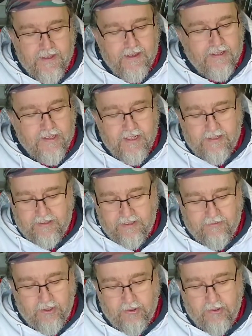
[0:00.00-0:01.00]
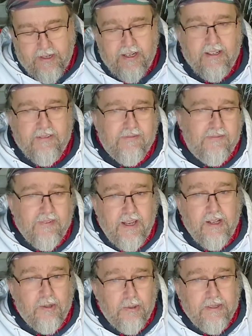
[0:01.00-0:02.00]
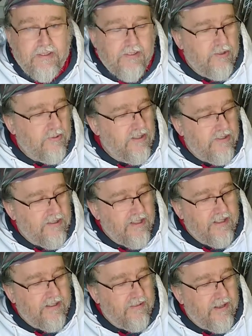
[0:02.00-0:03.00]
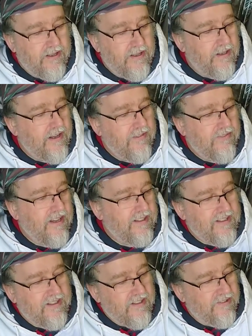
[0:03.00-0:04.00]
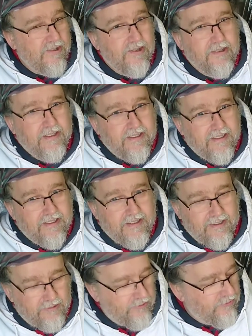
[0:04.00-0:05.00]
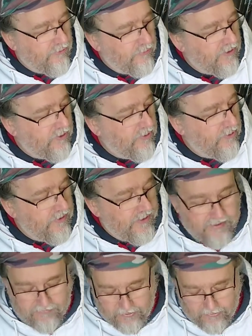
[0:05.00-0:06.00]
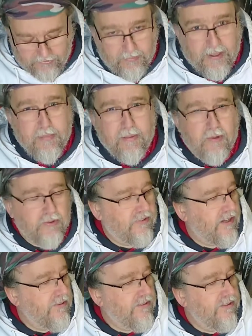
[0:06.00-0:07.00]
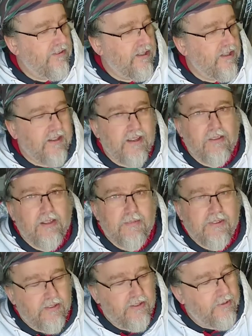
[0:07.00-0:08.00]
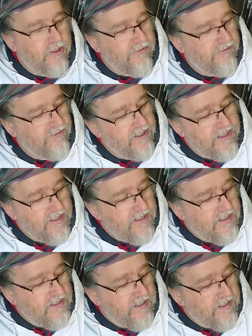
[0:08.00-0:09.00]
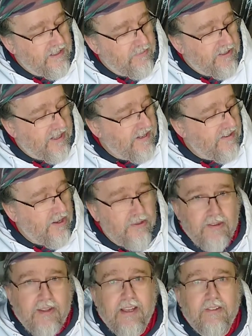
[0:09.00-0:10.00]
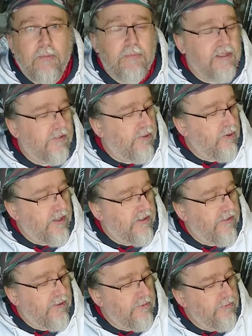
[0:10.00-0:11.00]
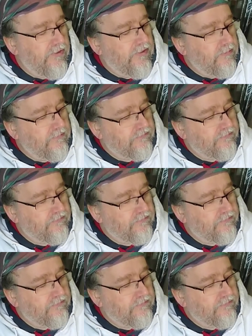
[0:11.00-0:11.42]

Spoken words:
And yeah, if you're in a low light situation, you can have the LEDs on, and it looks super cool. And if you want to be a bit more stealth, you can kill them and turn them off. But yeah, other than that, it's completely stock internals.